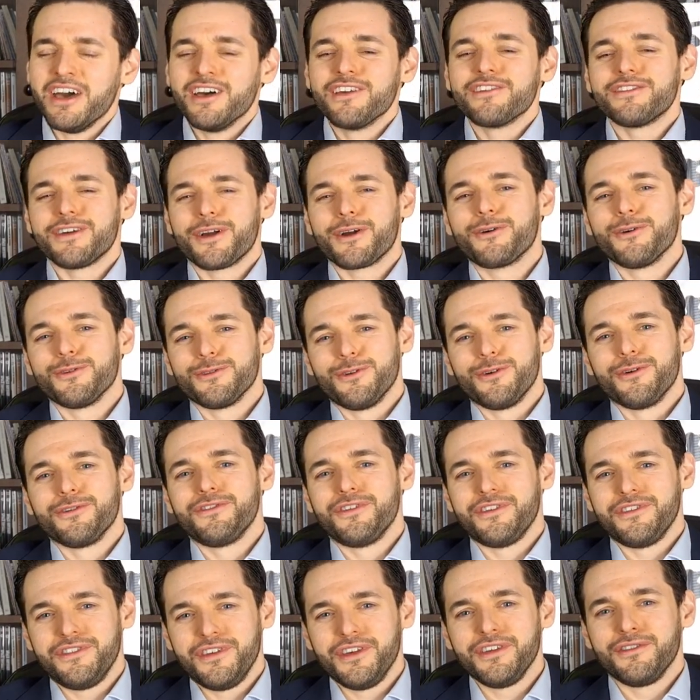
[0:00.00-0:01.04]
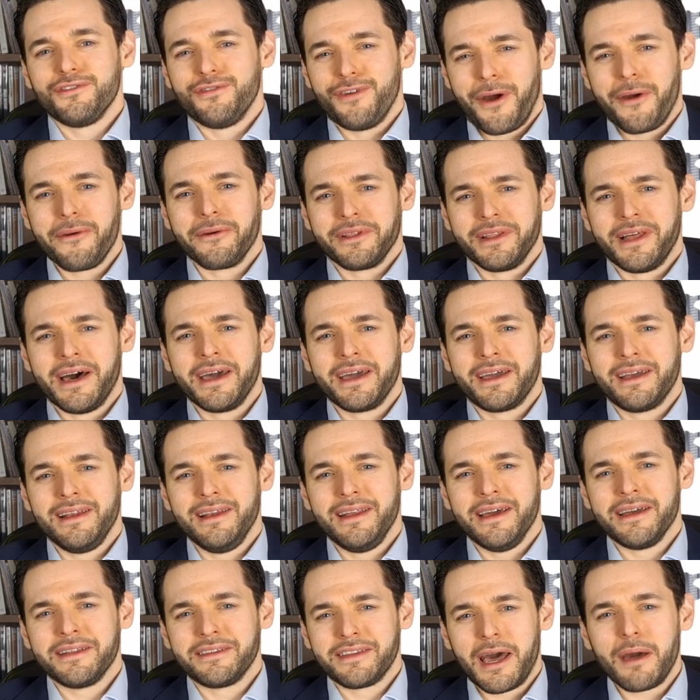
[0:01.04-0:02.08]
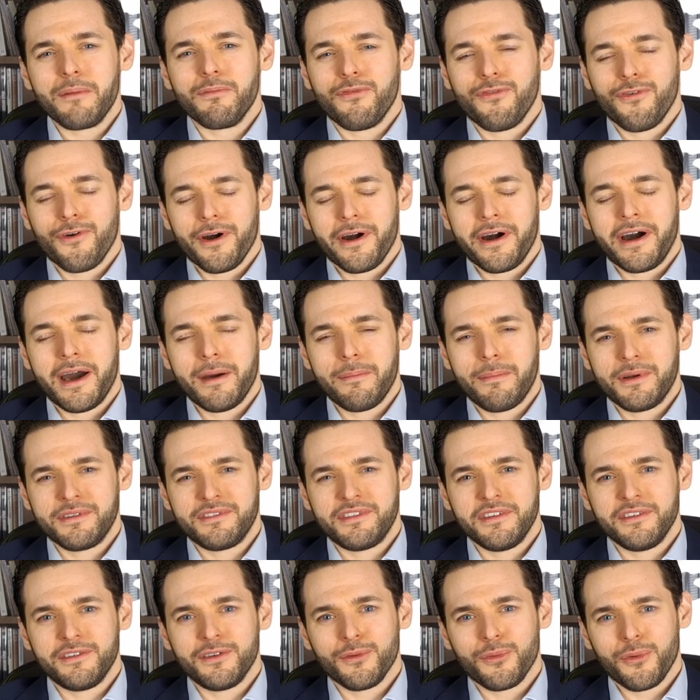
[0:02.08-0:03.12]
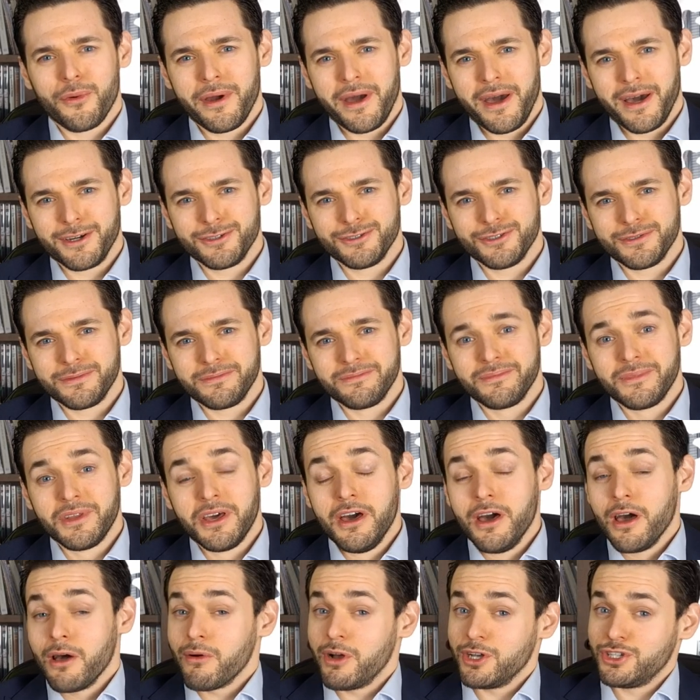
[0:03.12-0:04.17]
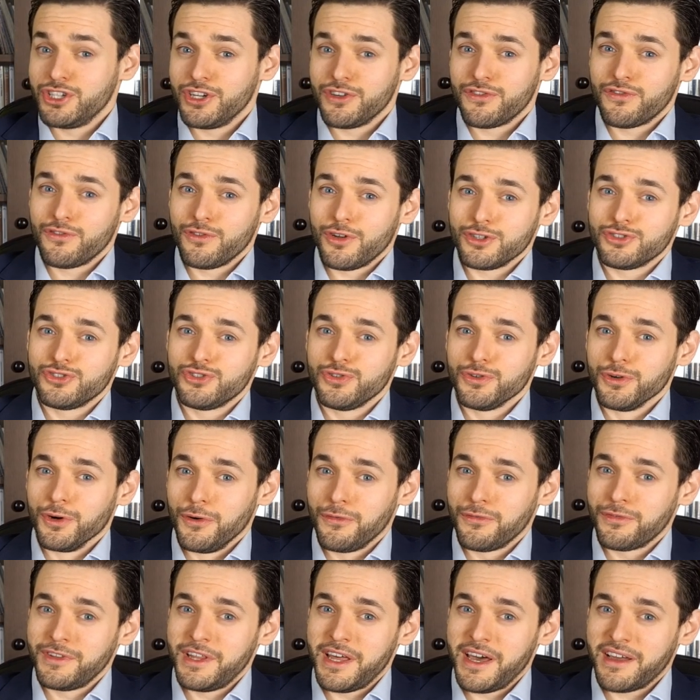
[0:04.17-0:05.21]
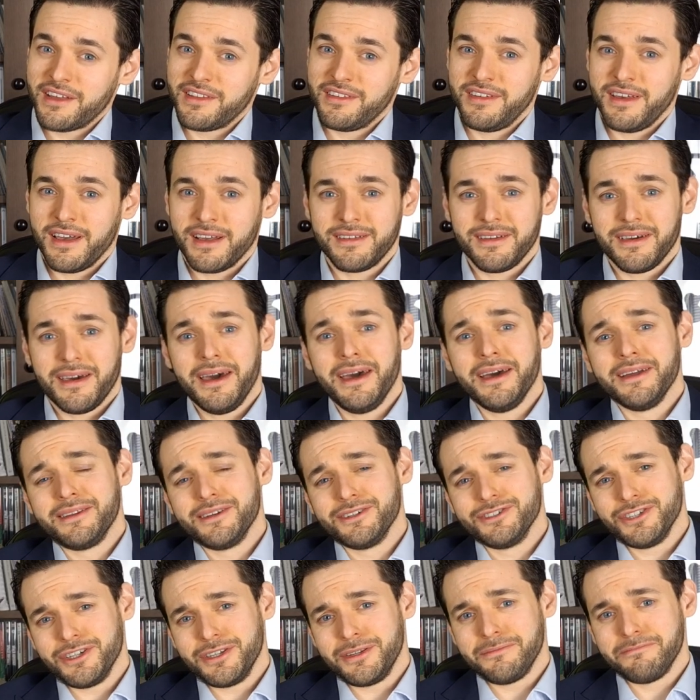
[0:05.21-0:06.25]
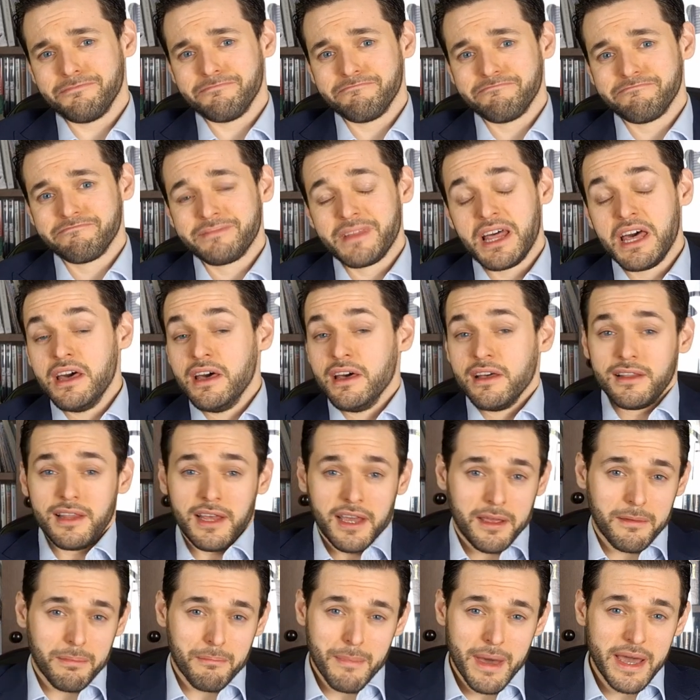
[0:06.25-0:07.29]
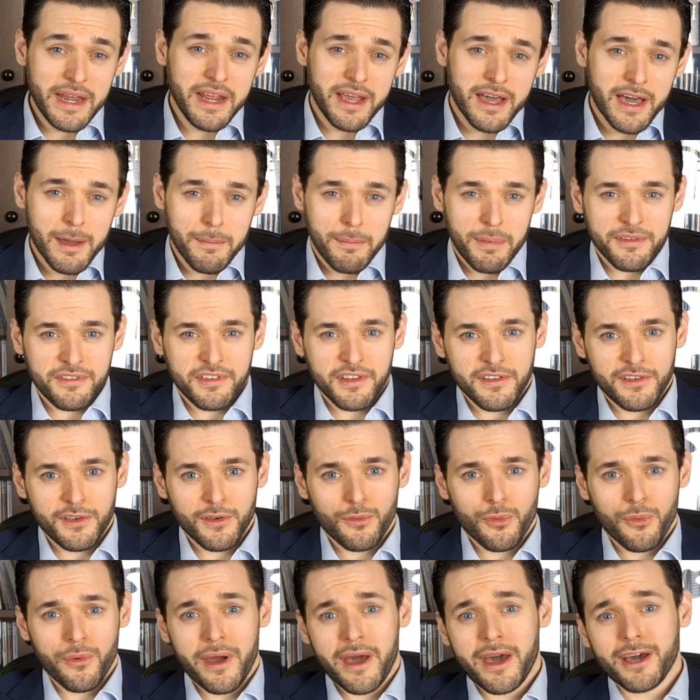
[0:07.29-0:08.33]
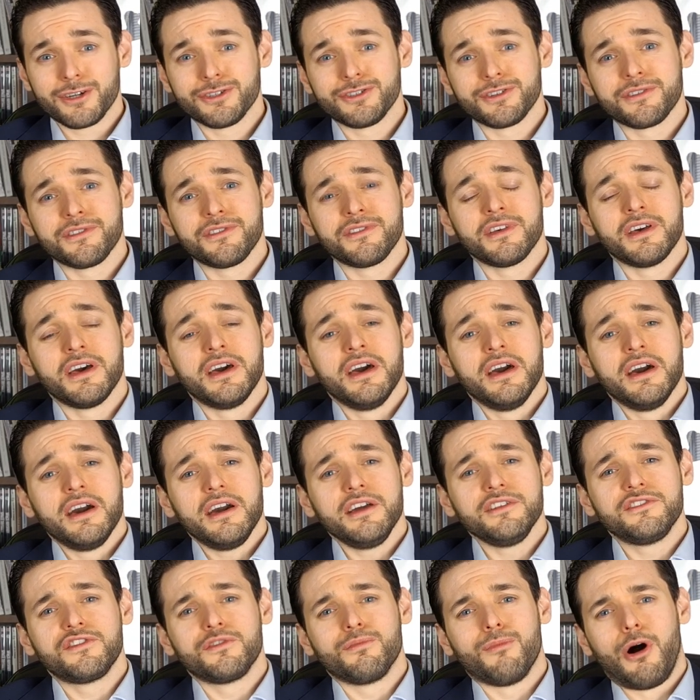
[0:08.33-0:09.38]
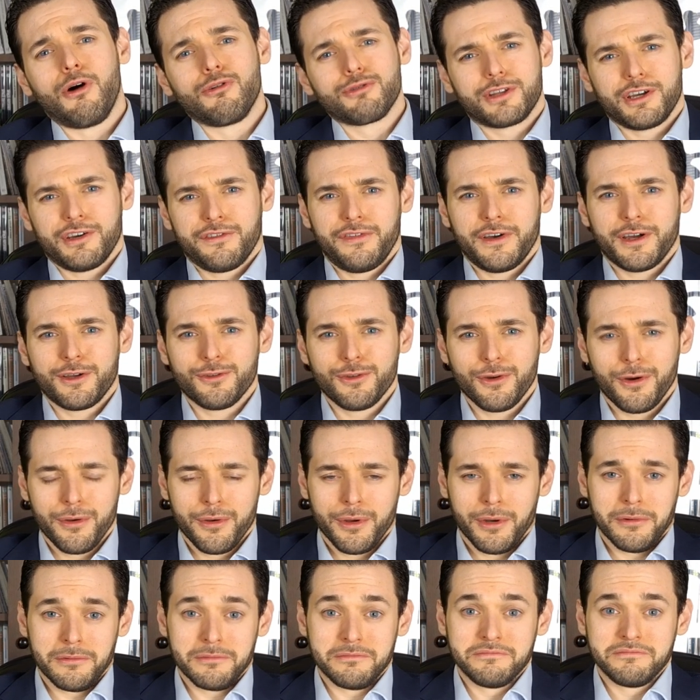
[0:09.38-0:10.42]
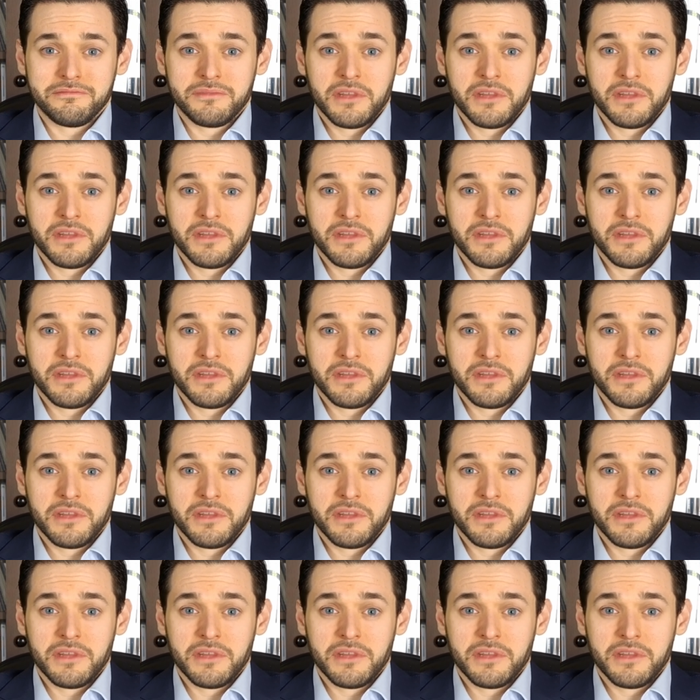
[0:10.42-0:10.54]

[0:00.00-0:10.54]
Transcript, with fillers: Sarcoidosis is very likely a type 4 hypersensitive reaction. We're just not sure of the exact antigen. Like many hypersensitive reactions, it's multifactorial.